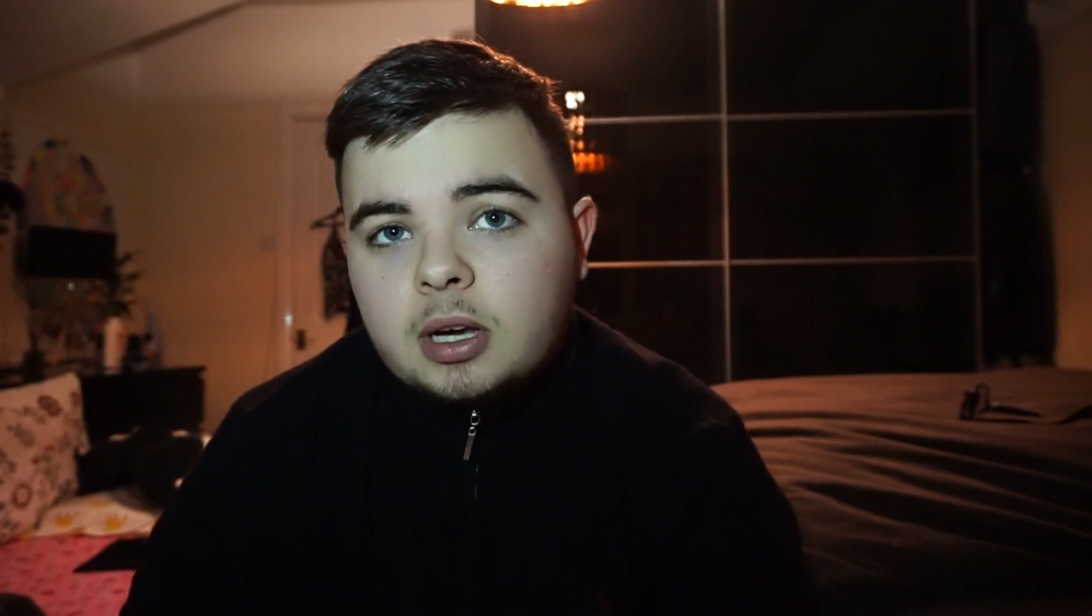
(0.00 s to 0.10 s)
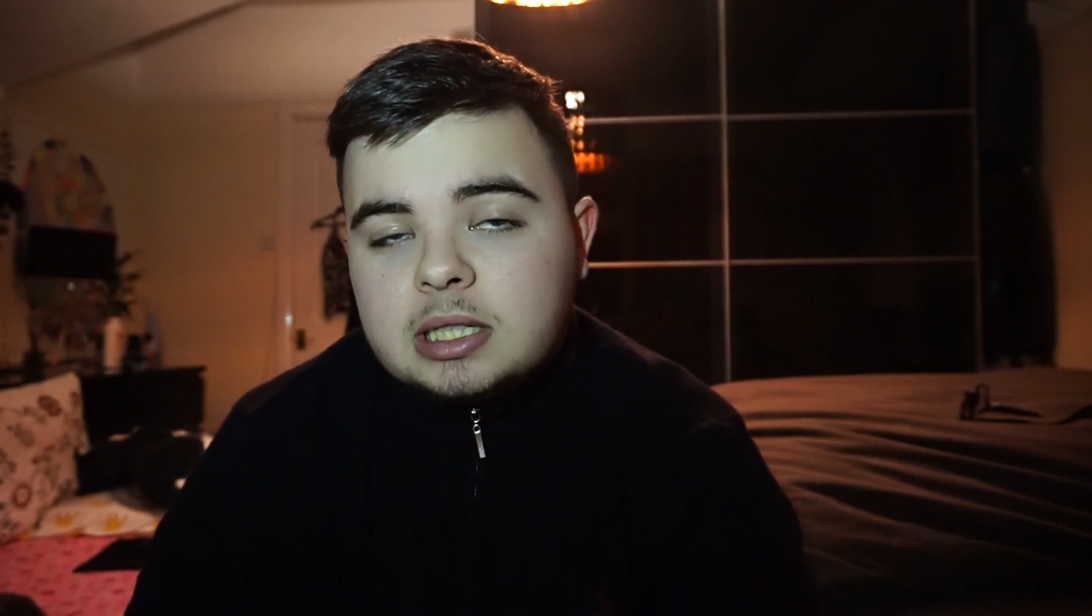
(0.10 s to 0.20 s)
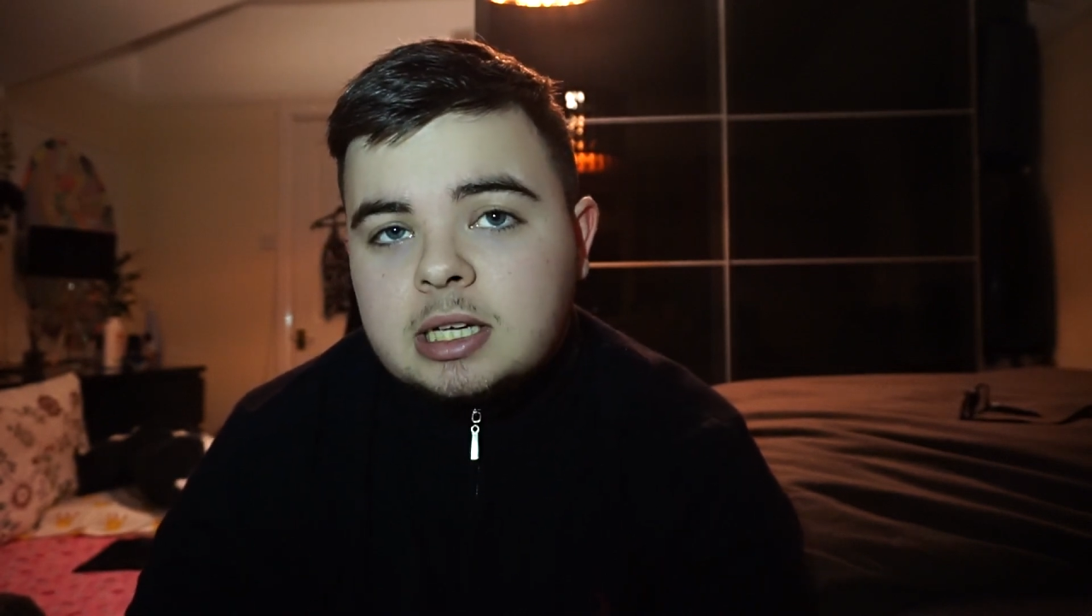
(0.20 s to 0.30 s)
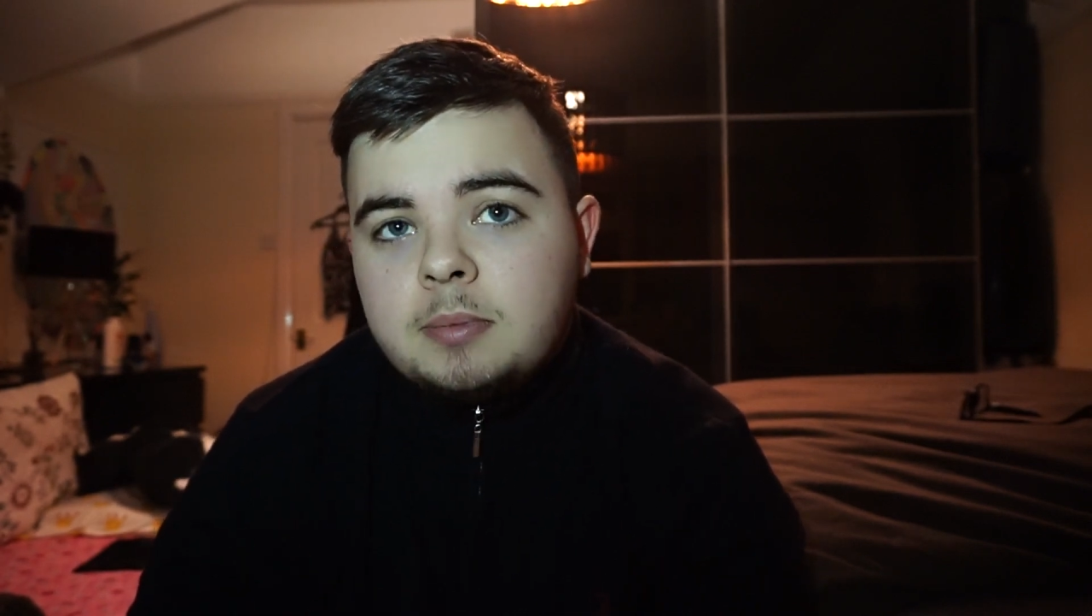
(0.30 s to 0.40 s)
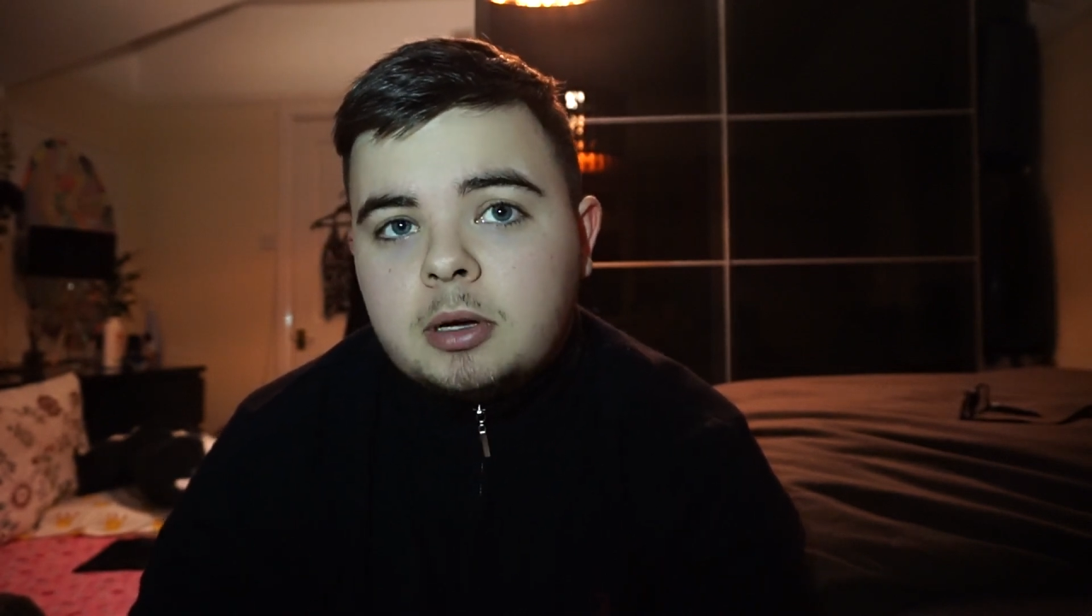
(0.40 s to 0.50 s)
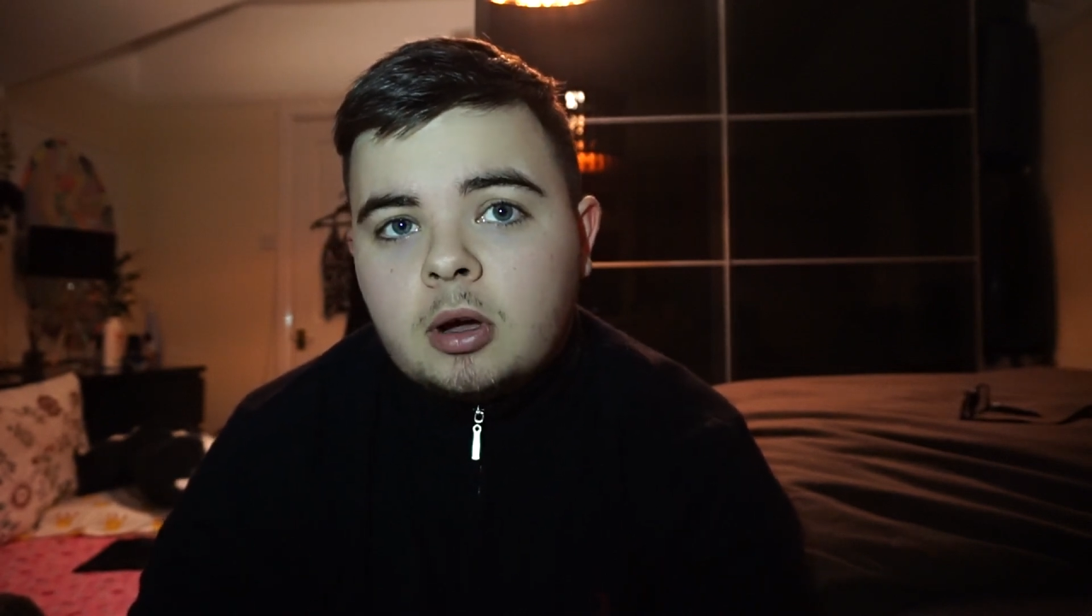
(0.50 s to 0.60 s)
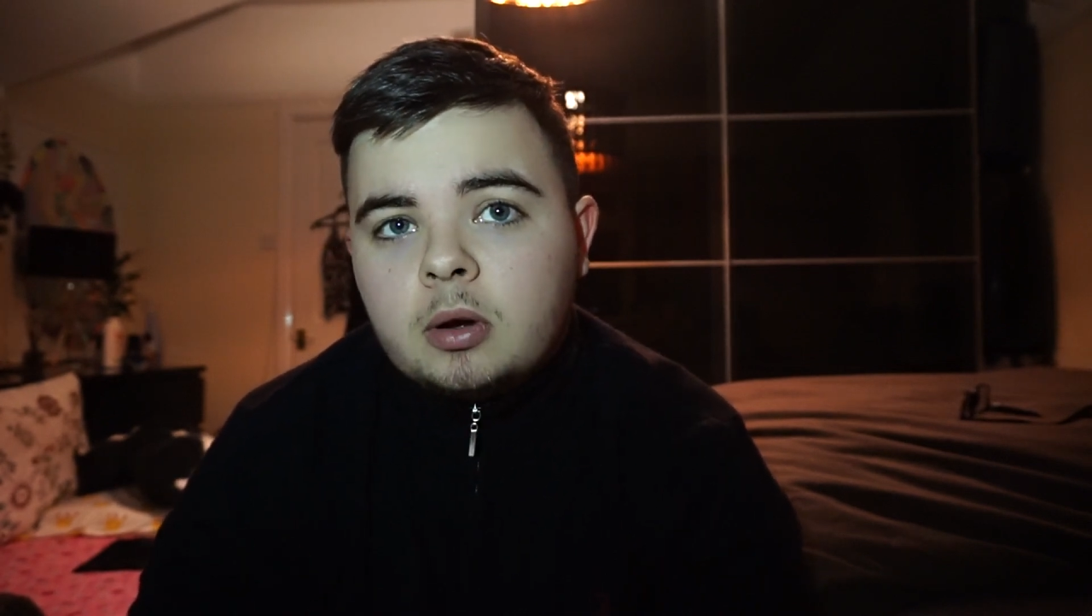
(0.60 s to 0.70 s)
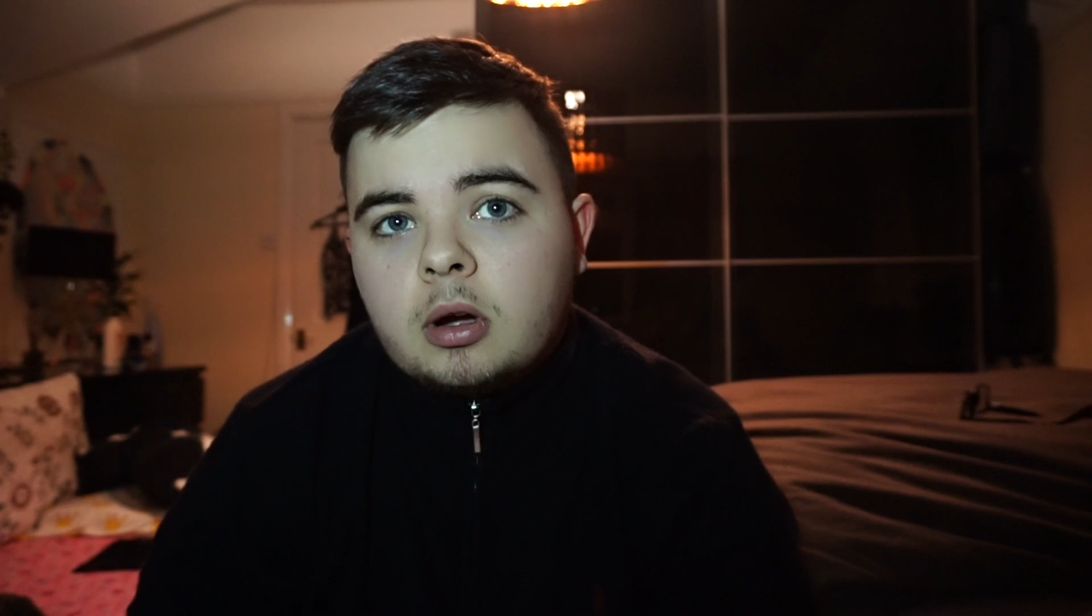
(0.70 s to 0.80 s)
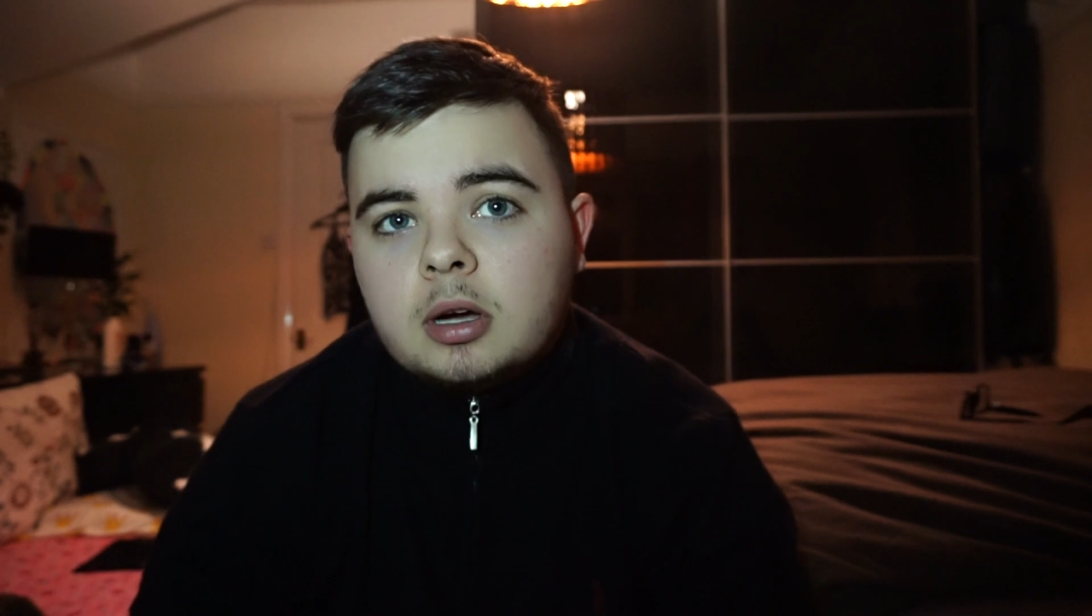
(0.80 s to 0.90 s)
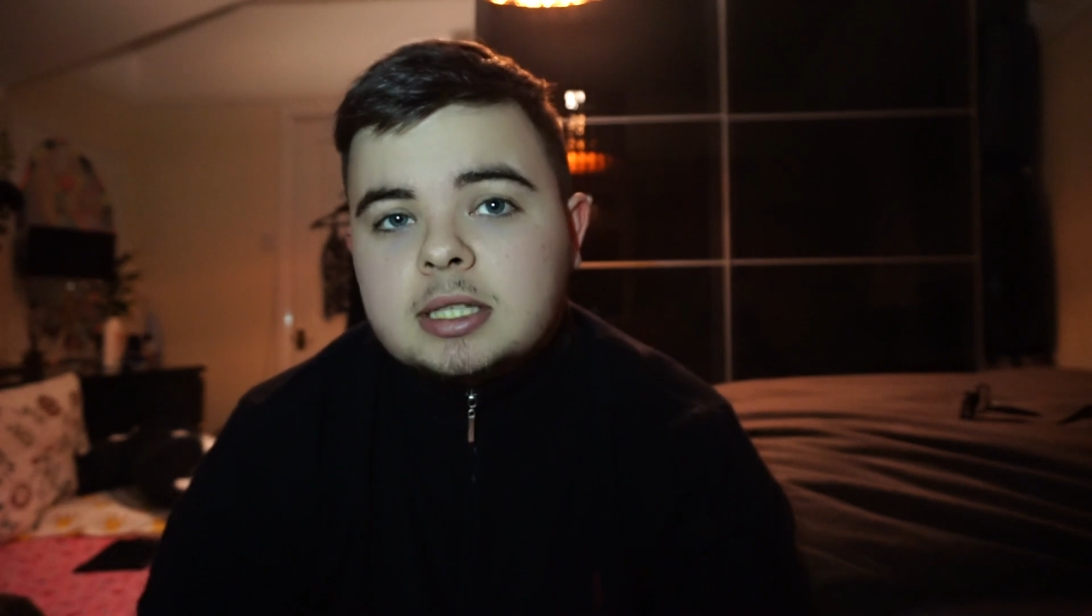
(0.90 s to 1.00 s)
Let's keep it
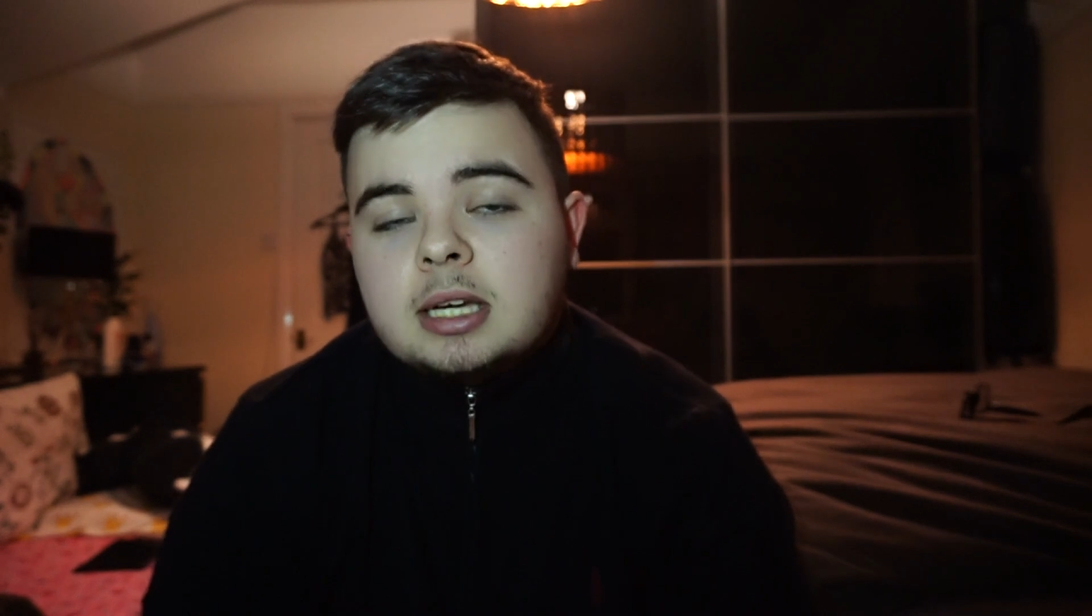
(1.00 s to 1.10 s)
going, guys.